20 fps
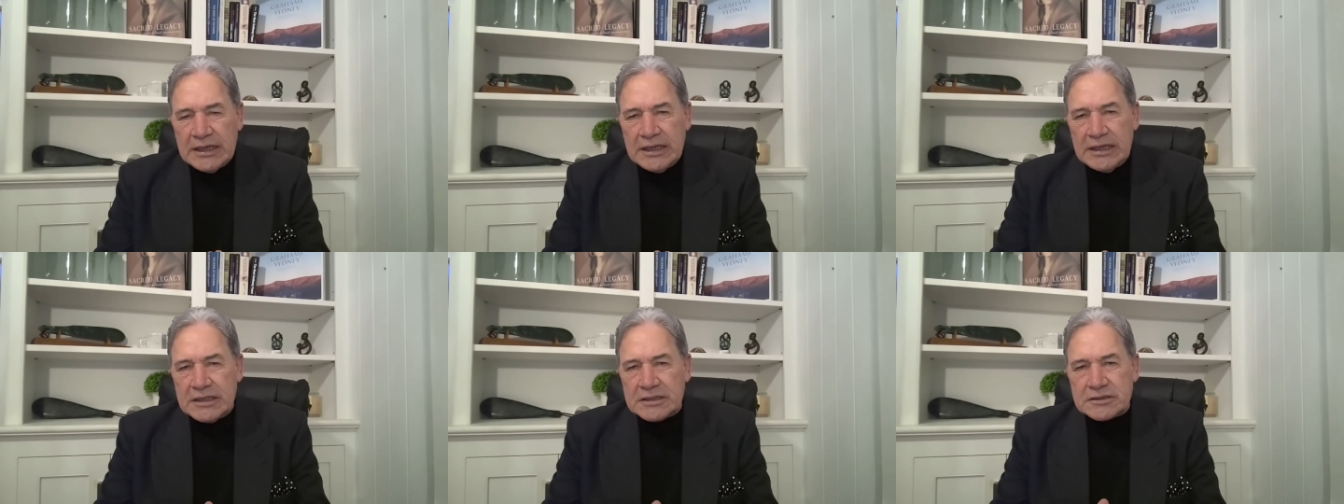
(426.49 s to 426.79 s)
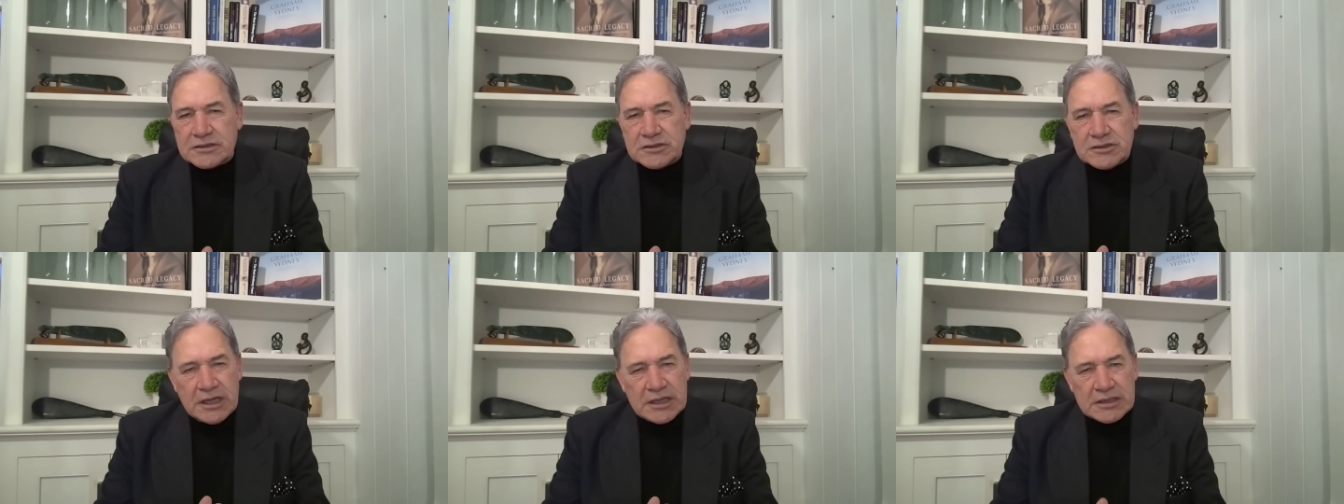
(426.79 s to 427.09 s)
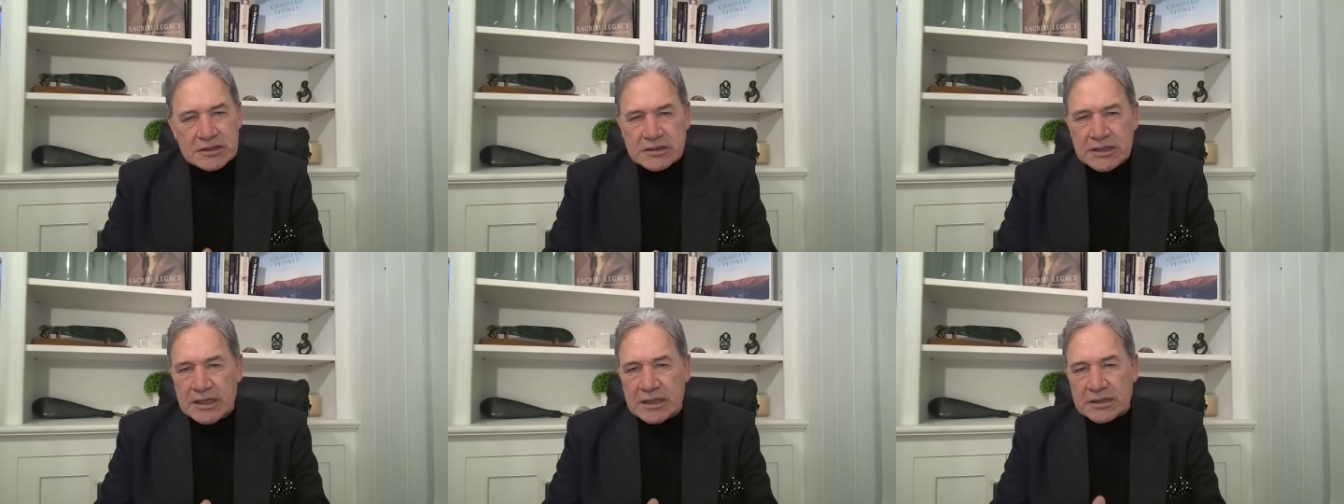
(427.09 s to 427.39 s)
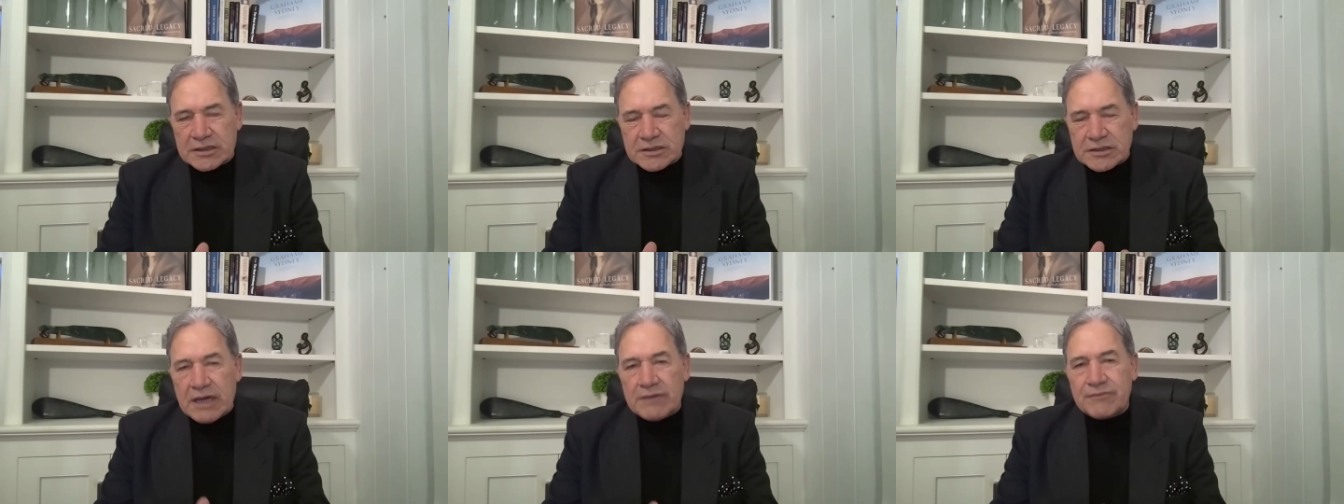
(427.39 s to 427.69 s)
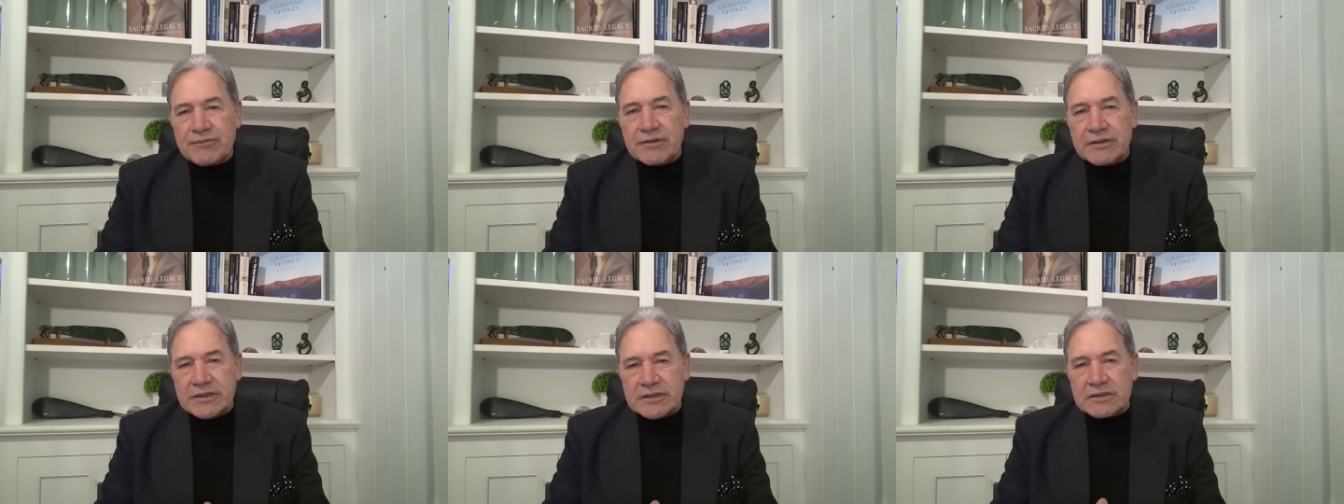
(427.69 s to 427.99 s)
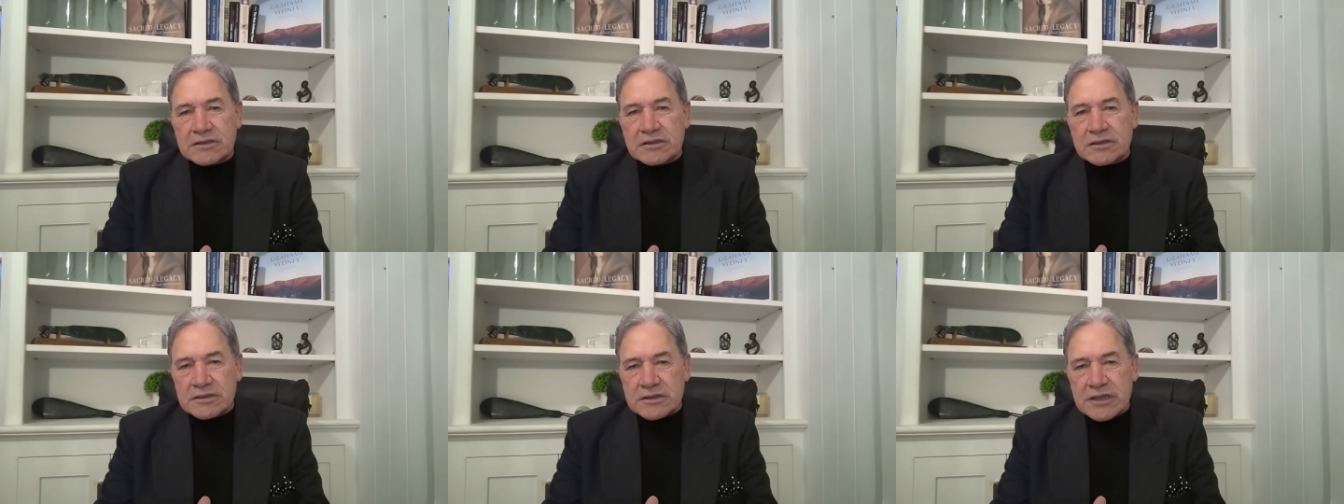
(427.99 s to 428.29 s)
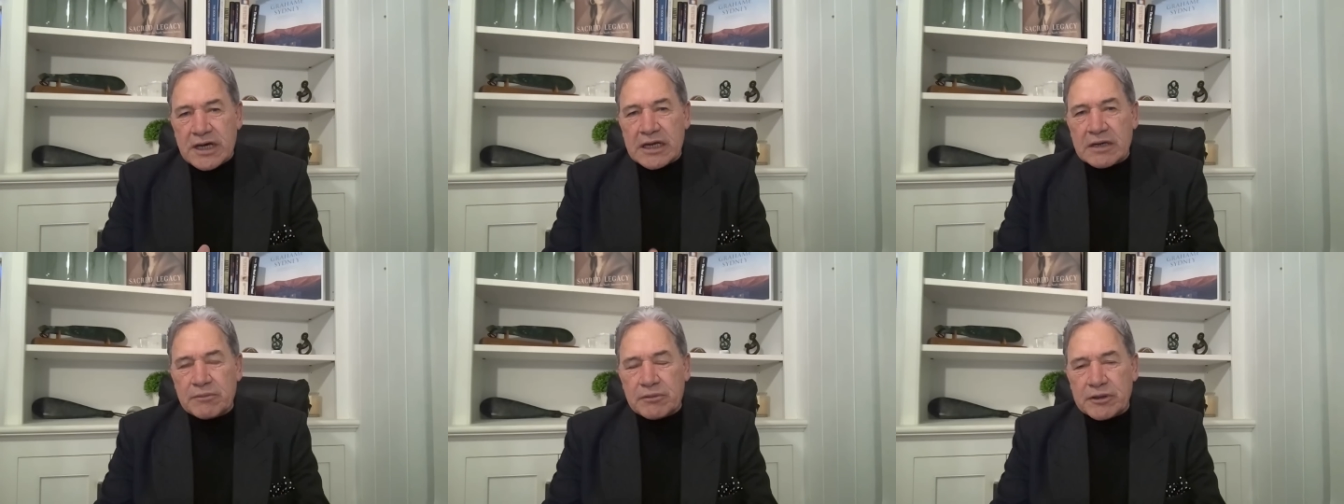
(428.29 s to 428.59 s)
is just how tough it is to
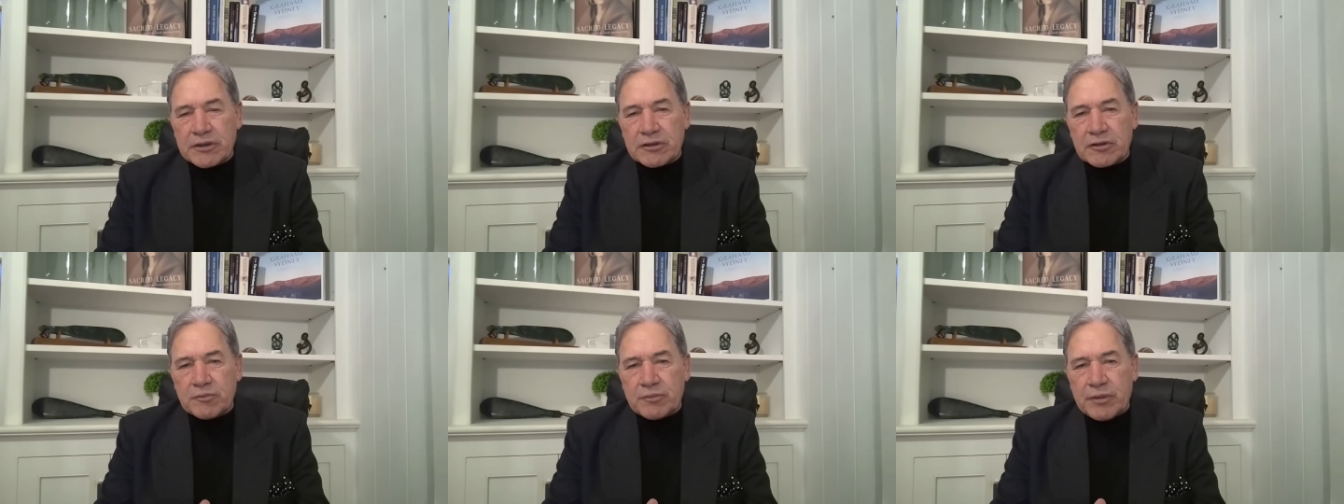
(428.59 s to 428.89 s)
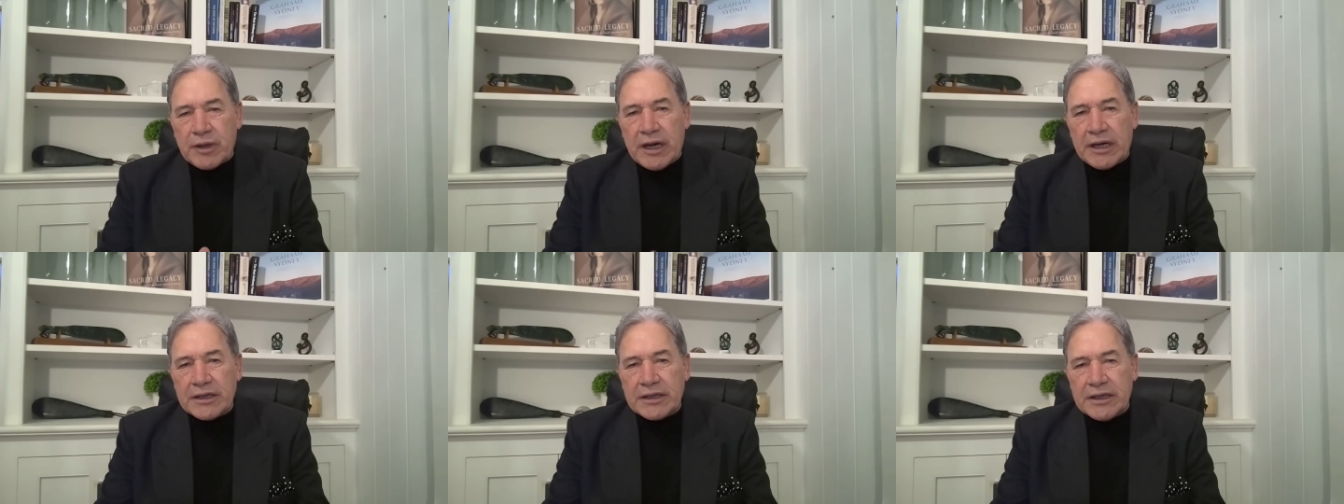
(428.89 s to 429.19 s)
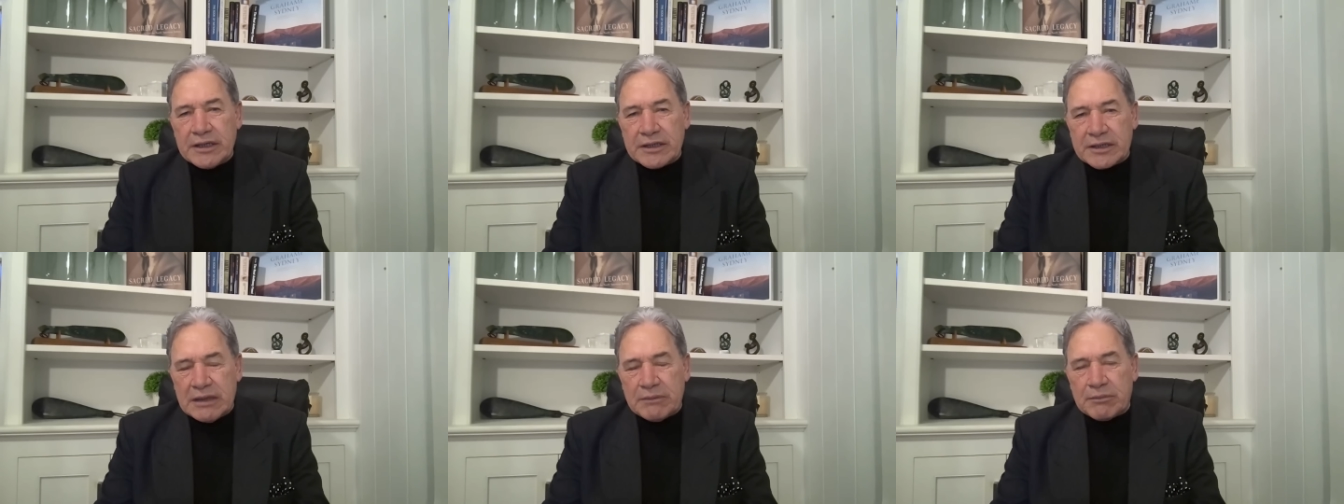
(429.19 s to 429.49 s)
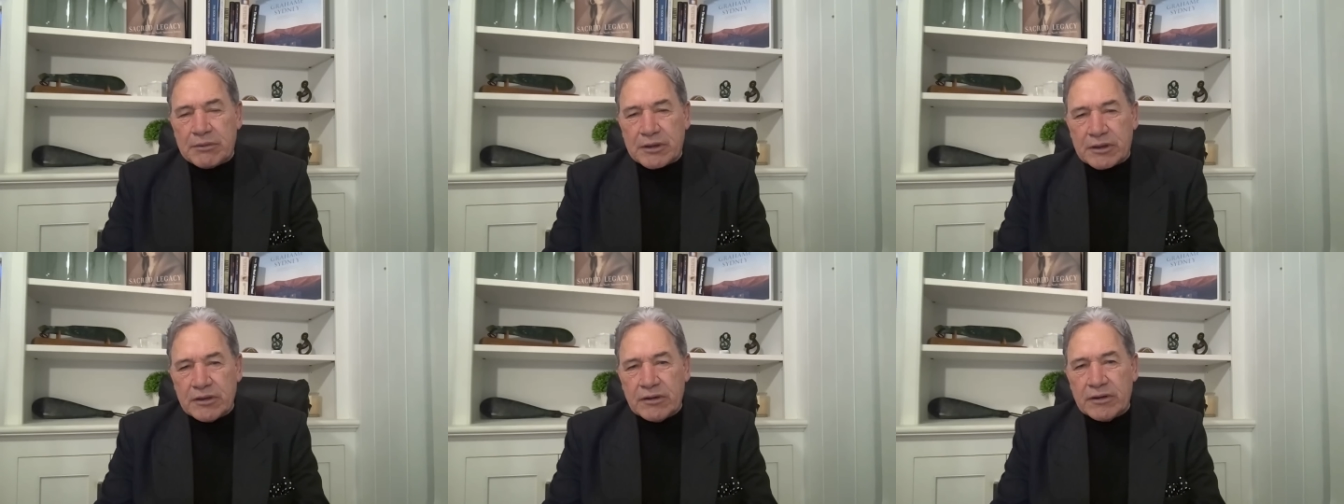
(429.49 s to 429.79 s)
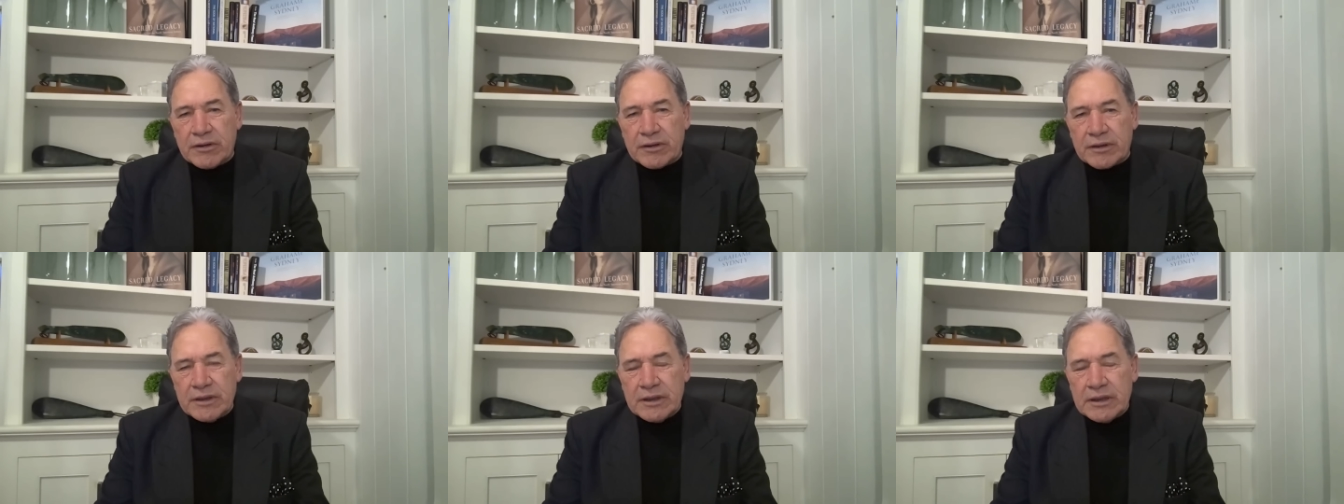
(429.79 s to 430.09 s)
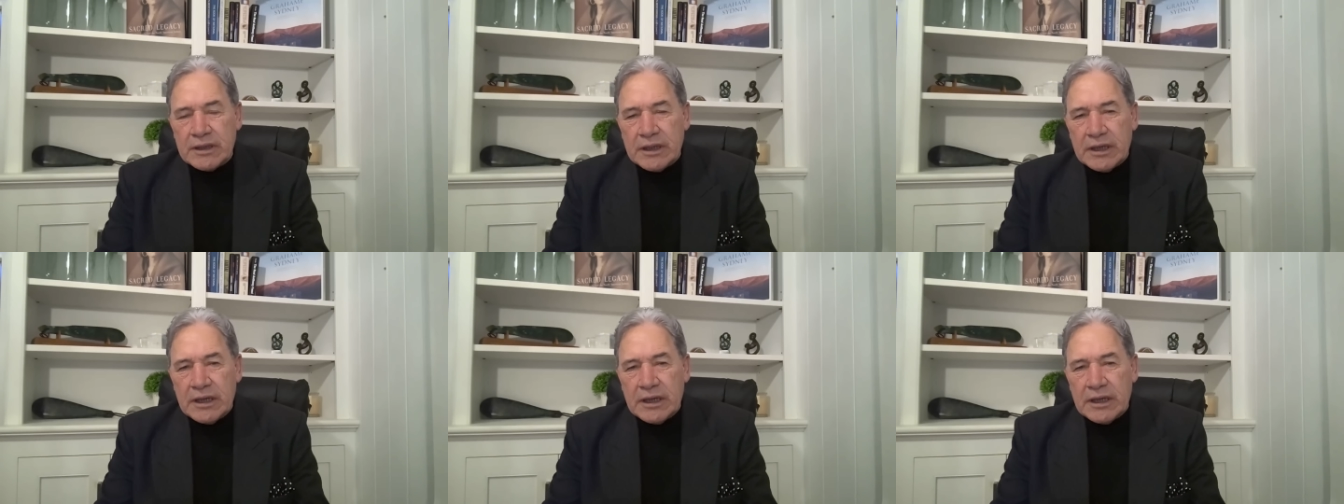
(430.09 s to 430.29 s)
start a political party mm. and keep it going.